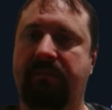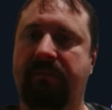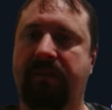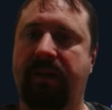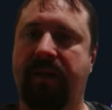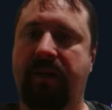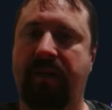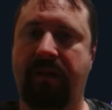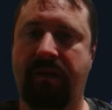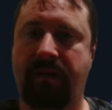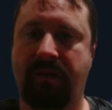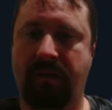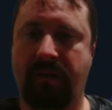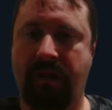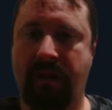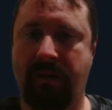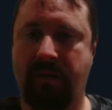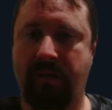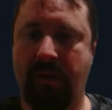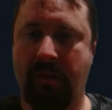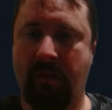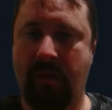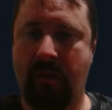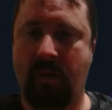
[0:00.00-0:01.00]
you know,
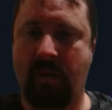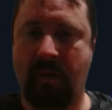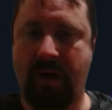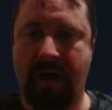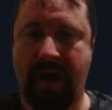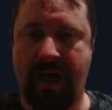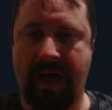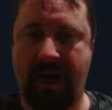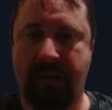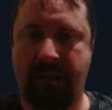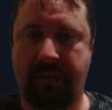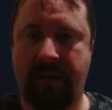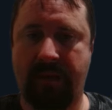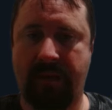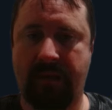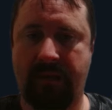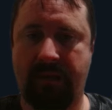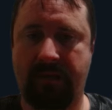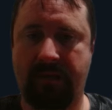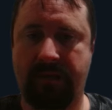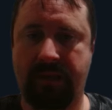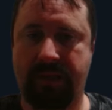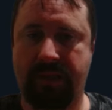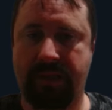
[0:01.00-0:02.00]
I'm quite happy
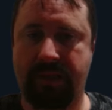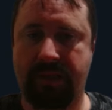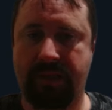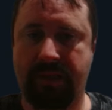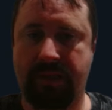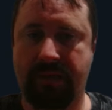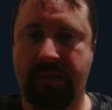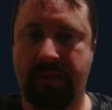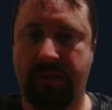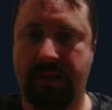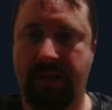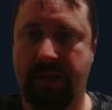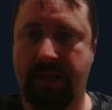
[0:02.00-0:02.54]
just to